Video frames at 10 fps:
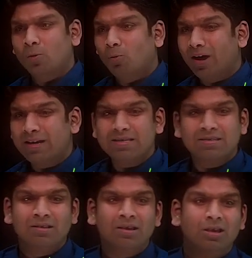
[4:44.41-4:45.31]
One
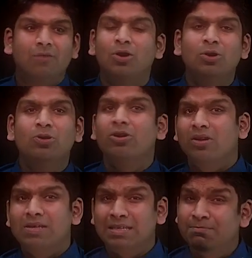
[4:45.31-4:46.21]
is if you're doing it
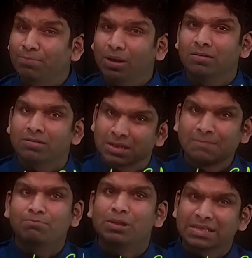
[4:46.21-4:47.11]
on a simple,
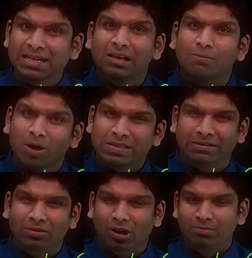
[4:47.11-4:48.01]
simple single box
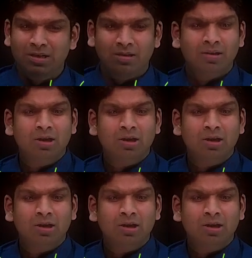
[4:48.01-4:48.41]
environment,